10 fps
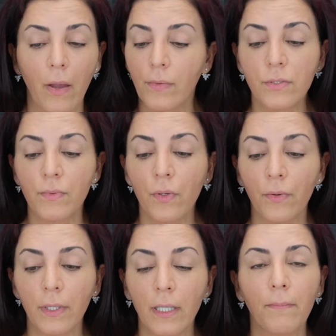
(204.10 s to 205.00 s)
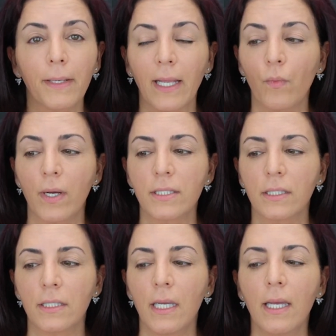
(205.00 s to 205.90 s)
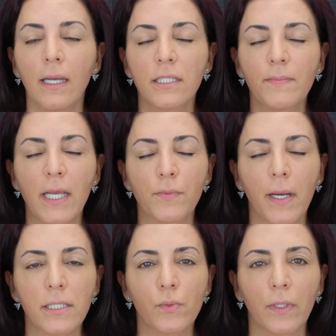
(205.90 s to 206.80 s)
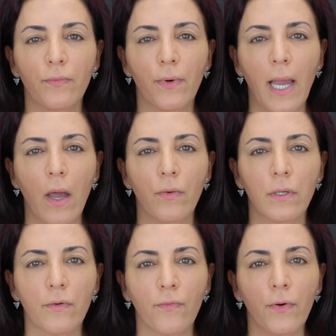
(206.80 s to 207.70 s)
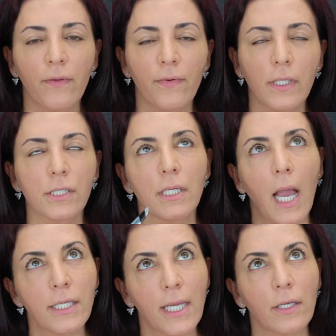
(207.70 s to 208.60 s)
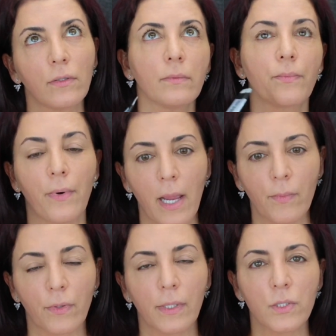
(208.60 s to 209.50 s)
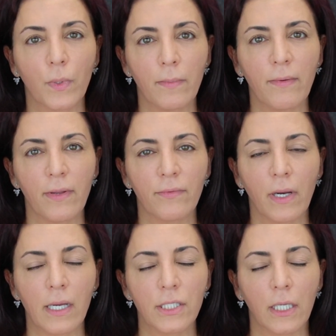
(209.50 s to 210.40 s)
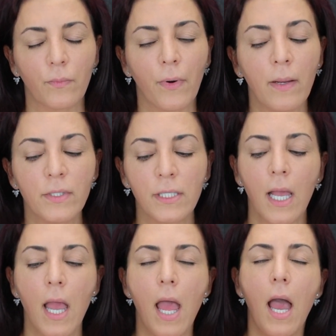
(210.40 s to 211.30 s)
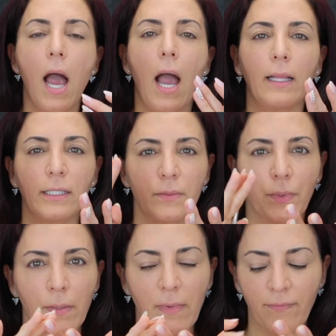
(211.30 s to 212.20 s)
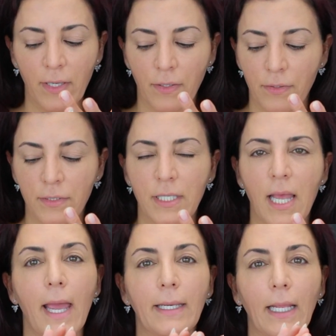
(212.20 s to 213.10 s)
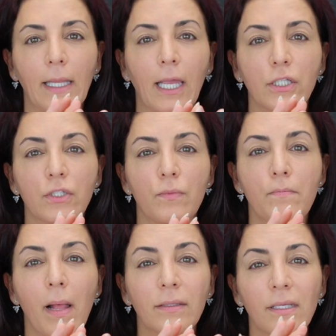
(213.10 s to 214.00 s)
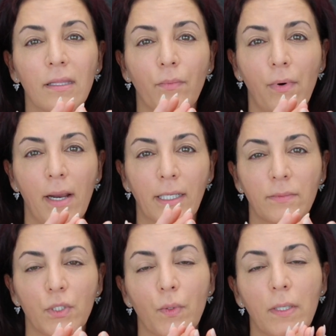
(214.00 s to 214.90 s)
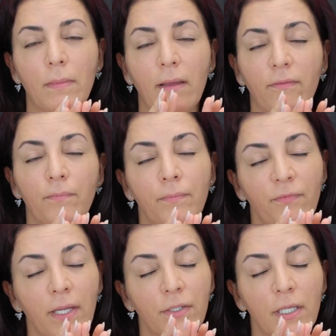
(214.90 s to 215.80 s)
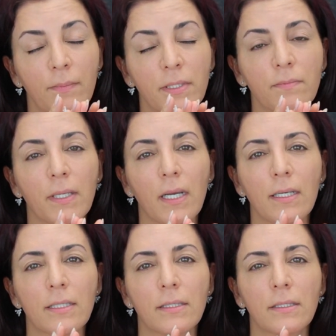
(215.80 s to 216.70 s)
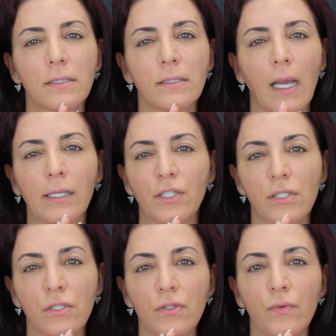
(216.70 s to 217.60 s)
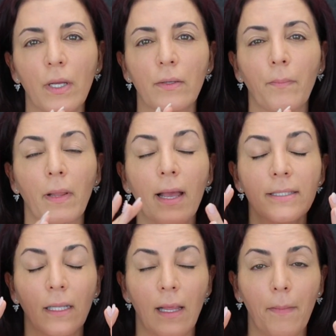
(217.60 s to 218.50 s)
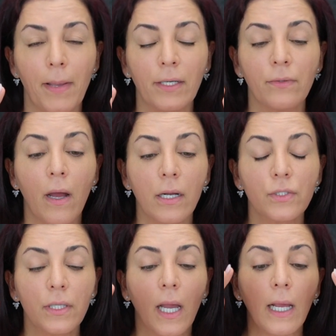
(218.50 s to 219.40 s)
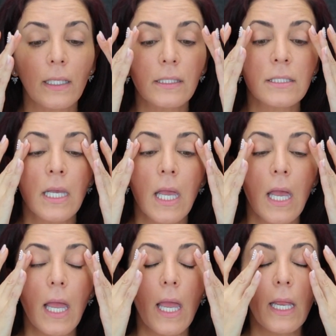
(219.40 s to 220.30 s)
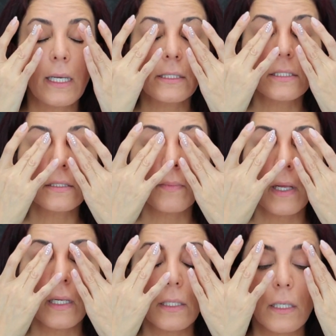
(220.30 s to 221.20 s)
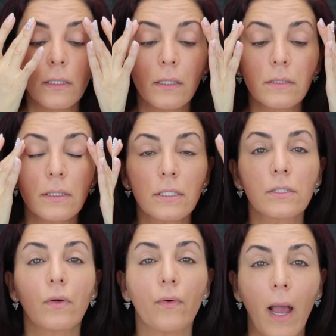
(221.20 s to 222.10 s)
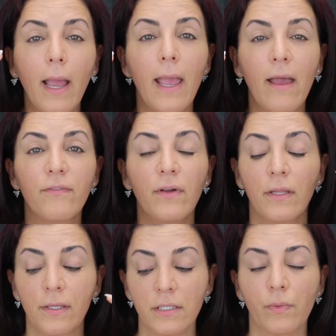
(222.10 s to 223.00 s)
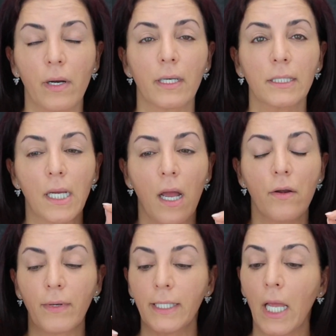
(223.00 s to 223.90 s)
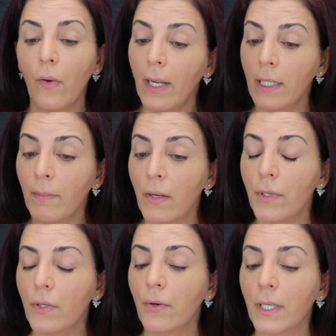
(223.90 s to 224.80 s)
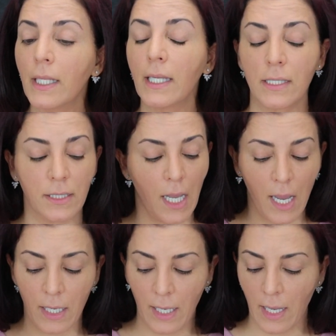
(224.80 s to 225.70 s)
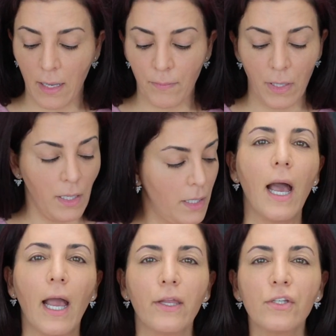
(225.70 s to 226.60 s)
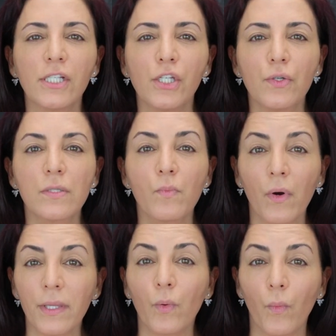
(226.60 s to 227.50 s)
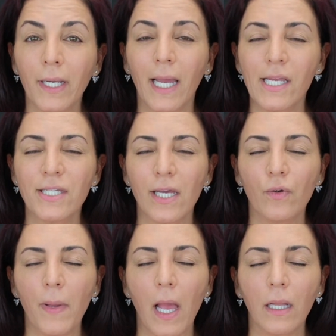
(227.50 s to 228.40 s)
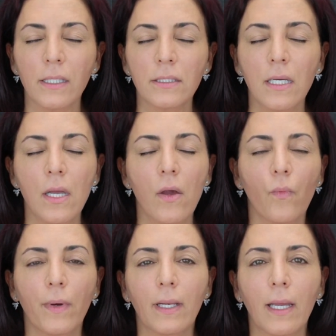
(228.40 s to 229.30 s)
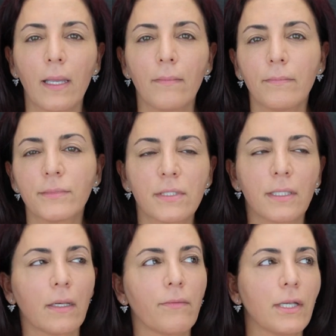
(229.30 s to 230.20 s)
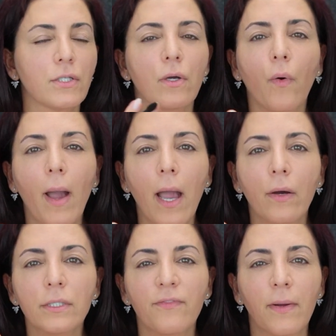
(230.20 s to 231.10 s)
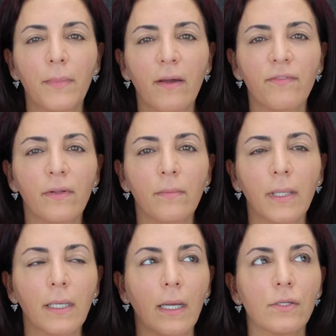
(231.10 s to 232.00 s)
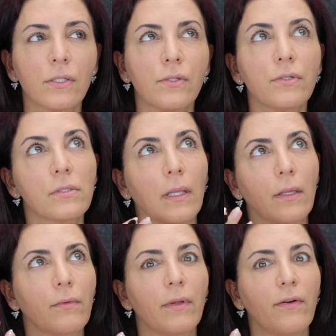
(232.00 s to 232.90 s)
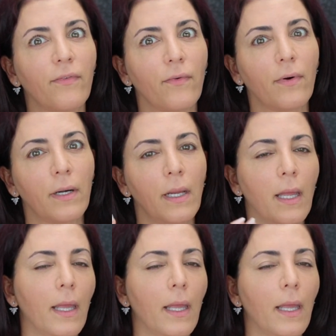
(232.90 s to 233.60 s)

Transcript: I was recording, but I wasn't. Smashbox 24-hour photo finish eyeshadow primer. It's one of my favorite eyeshadow primers. I like to put on my fingers and I like to melt the product between my fingertips because I just do. It applies a lot better onto the eyelids. And I just apply it like this. And so I have this product on right now. And am I recording? Yes, I am. I usually use more than one eyeshadow palette when I am just getting ready to go out. If I'm not filming, I usually use like 3 or 4.